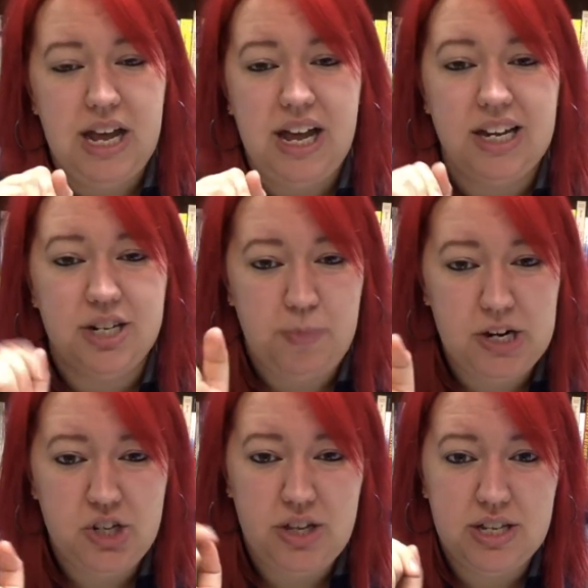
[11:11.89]
And
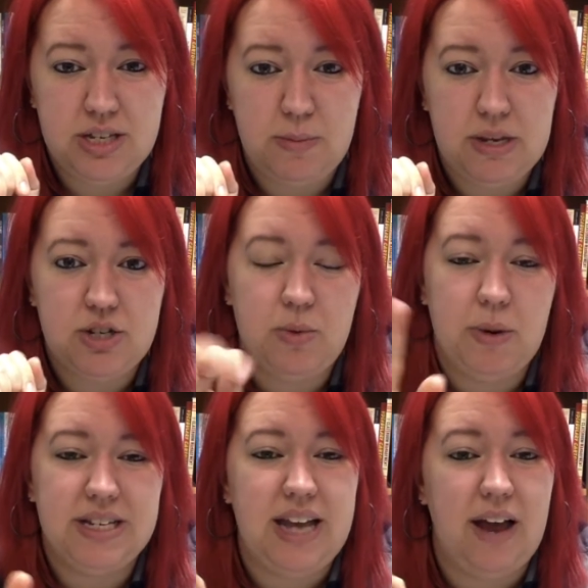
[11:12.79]
especially this semester
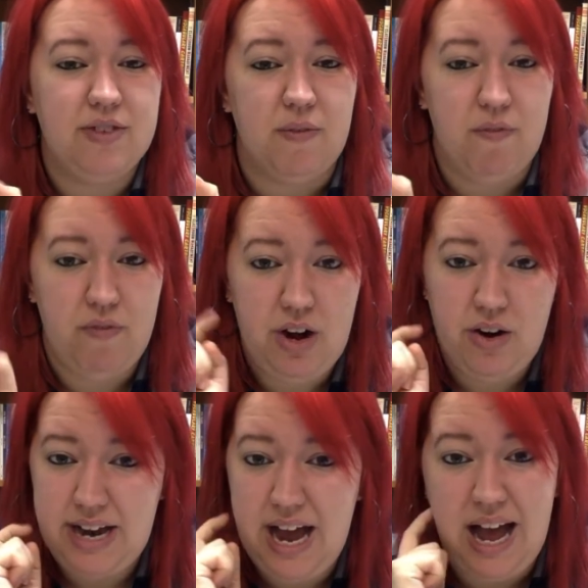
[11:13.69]
because I have some
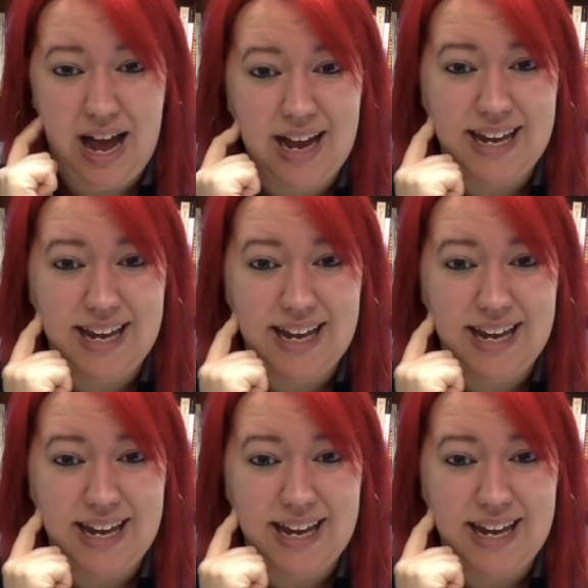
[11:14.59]
very high